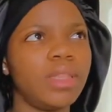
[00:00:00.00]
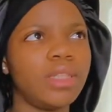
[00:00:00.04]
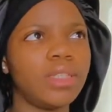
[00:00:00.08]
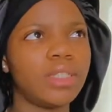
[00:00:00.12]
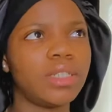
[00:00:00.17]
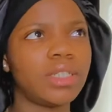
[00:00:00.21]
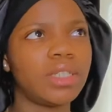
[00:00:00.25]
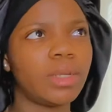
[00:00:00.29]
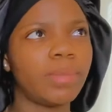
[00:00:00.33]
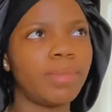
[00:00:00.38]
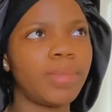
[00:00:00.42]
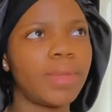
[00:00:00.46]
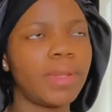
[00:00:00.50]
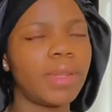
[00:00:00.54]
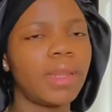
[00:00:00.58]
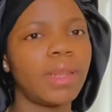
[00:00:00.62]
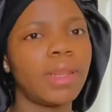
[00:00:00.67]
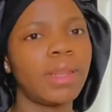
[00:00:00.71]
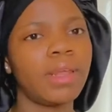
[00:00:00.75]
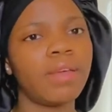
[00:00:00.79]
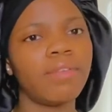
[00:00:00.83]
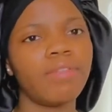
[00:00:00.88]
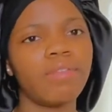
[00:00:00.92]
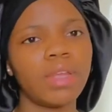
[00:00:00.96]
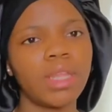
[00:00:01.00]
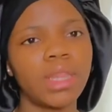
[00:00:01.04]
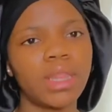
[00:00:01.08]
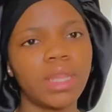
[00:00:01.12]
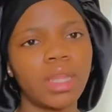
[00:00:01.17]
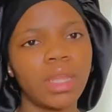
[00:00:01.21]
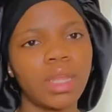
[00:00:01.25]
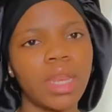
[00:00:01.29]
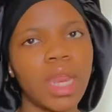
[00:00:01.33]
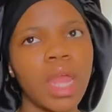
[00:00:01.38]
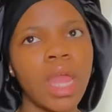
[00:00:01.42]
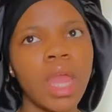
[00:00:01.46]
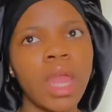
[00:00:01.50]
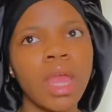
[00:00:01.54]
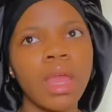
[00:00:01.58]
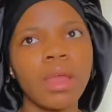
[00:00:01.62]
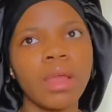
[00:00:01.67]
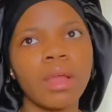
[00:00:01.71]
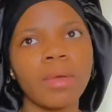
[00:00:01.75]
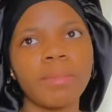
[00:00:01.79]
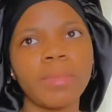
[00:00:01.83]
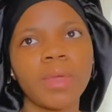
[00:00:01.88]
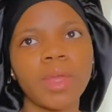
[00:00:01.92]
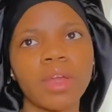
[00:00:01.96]
the shipping and everything,
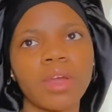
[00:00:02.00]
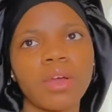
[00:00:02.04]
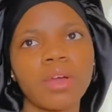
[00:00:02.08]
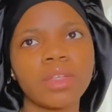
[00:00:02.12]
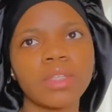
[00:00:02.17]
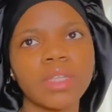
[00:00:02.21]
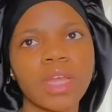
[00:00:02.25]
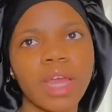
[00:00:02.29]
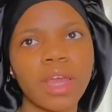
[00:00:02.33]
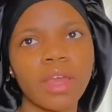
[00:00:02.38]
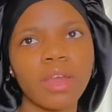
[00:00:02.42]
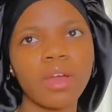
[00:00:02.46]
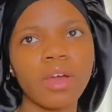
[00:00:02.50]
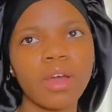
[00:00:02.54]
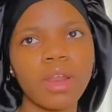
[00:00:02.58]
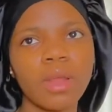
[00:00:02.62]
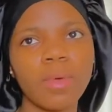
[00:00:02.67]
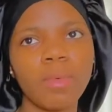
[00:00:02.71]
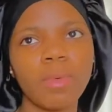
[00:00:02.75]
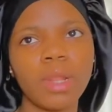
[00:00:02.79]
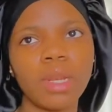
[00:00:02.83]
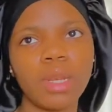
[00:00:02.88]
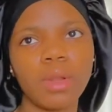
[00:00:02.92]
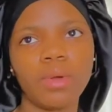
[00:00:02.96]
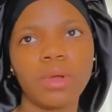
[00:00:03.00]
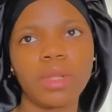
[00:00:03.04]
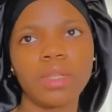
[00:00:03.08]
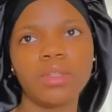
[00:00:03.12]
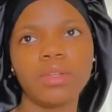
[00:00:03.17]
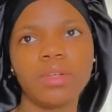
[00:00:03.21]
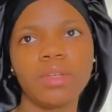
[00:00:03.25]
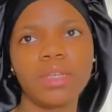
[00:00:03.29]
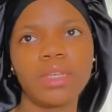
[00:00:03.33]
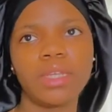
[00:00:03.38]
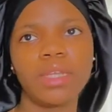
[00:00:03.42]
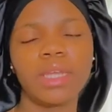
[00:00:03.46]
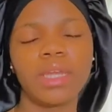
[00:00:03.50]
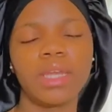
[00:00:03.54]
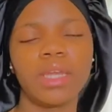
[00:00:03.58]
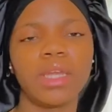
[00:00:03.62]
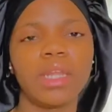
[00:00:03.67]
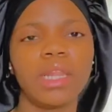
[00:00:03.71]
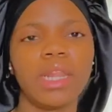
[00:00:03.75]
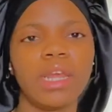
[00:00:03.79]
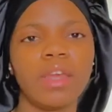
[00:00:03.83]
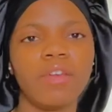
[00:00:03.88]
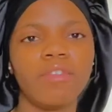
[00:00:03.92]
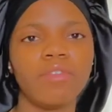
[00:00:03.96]
because I got it when they were doing the
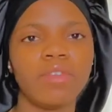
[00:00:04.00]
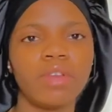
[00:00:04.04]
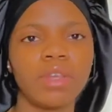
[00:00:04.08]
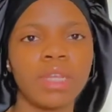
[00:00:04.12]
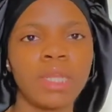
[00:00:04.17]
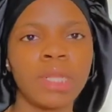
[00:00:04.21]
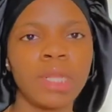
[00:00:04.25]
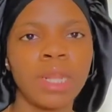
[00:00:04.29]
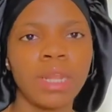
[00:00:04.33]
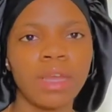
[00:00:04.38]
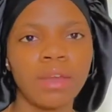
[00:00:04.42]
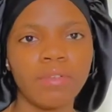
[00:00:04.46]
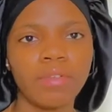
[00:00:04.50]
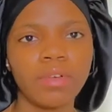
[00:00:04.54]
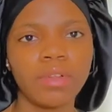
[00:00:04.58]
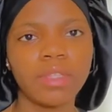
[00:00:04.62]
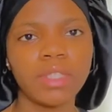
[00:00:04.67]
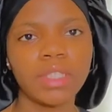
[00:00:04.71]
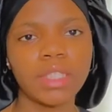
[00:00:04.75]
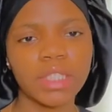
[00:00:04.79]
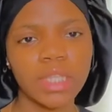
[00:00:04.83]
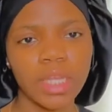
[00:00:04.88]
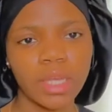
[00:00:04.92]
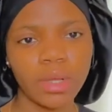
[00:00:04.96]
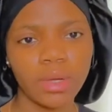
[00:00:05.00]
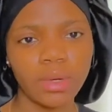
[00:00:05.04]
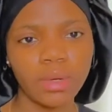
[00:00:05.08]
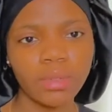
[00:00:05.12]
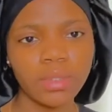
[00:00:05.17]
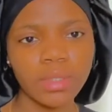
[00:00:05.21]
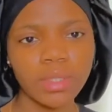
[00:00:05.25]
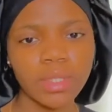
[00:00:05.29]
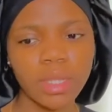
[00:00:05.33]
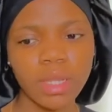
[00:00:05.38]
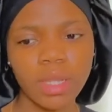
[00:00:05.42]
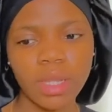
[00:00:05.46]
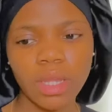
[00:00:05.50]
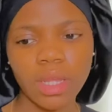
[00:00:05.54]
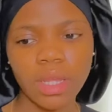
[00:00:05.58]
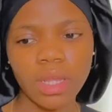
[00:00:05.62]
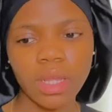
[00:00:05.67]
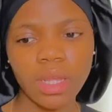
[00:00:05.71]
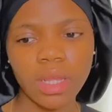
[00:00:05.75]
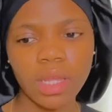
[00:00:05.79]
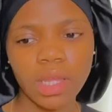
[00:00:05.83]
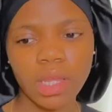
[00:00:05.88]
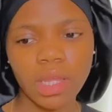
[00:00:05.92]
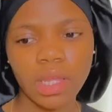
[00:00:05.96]
11/11 sales.
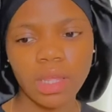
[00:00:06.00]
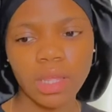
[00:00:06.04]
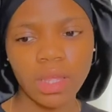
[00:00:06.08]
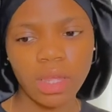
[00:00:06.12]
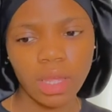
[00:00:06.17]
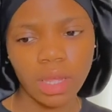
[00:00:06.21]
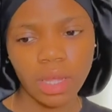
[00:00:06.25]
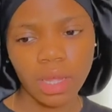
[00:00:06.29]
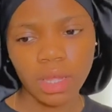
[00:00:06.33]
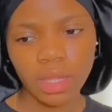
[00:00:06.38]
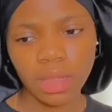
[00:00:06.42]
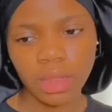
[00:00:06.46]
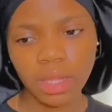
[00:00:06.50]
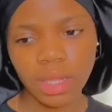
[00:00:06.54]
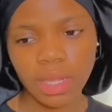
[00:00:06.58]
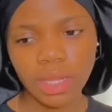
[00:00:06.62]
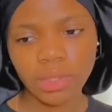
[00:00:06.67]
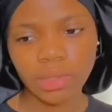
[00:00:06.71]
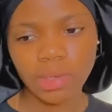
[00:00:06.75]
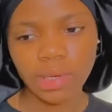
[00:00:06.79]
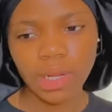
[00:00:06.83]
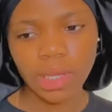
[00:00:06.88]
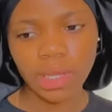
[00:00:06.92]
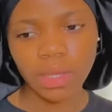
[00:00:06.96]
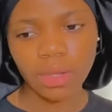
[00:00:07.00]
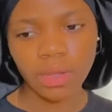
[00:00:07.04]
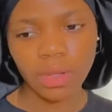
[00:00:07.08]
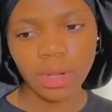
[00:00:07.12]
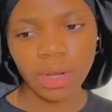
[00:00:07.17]
Yeah, that's when I got